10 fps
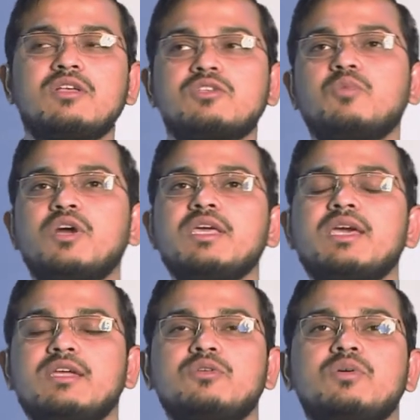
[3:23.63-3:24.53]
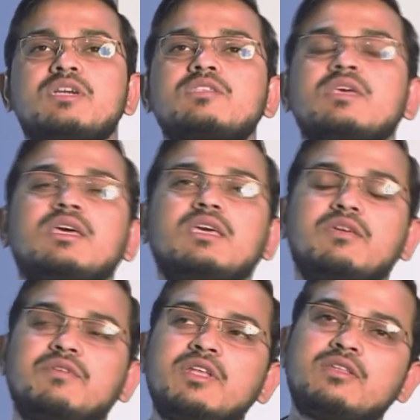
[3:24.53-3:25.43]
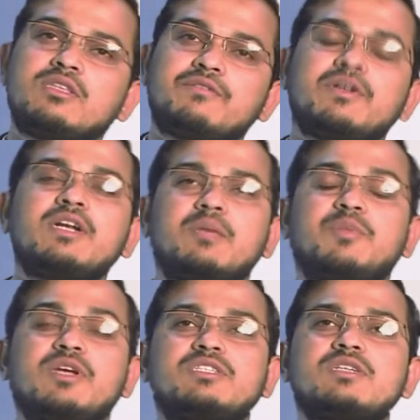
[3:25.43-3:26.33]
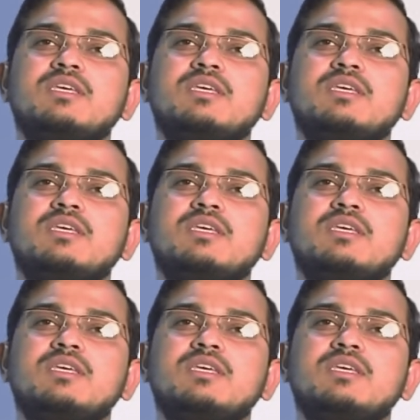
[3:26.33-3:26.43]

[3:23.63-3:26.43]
So what he can do is, given different temperatures,